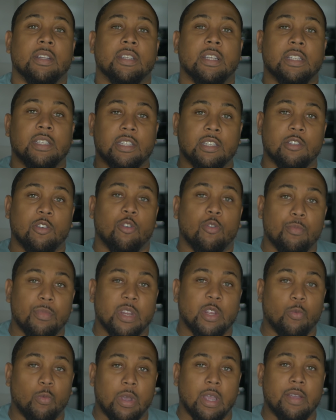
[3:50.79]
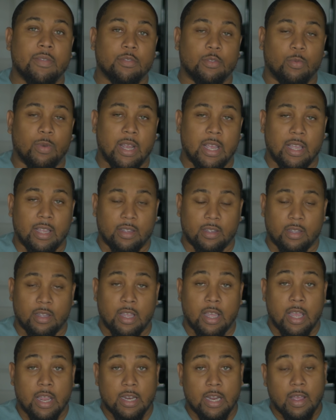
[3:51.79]
this So Many Waves rag.
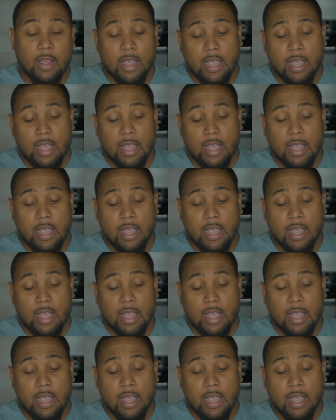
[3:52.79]
Now,